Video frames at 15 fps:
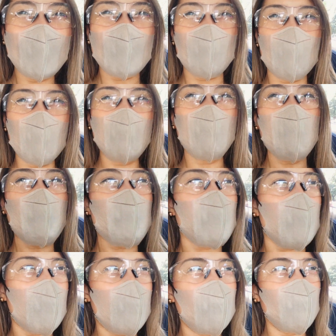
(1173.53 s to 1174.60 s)
But
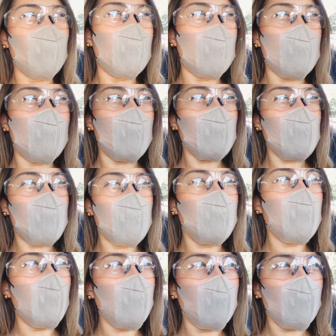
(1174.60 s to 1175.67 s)
anyway, there's still
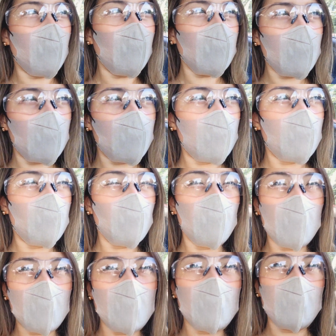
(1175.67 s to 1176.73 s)
a lot to
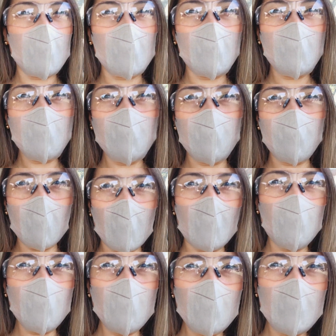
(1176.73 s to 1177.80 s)
heal
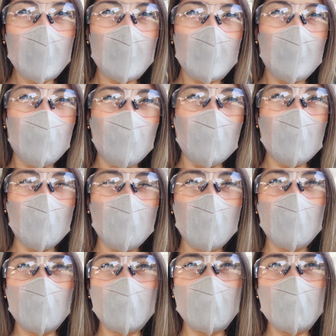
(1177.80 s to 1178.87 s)
from
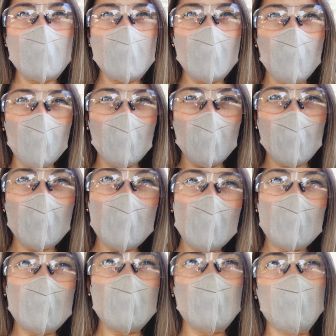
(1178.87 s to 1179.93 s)
because the
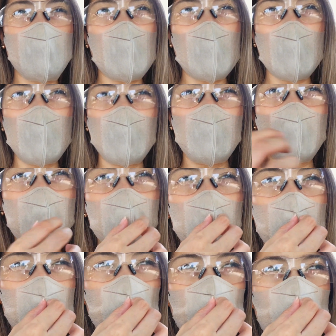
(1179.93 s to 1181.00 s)
blurriness might
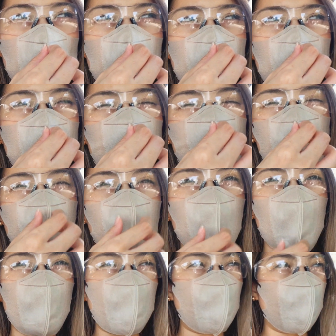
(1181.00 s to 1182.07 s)
be
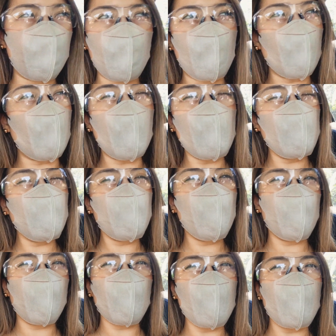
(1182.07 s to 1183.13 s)
gone
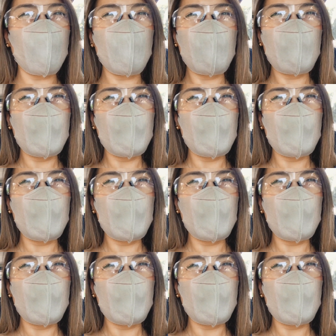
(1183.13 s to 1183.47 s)
for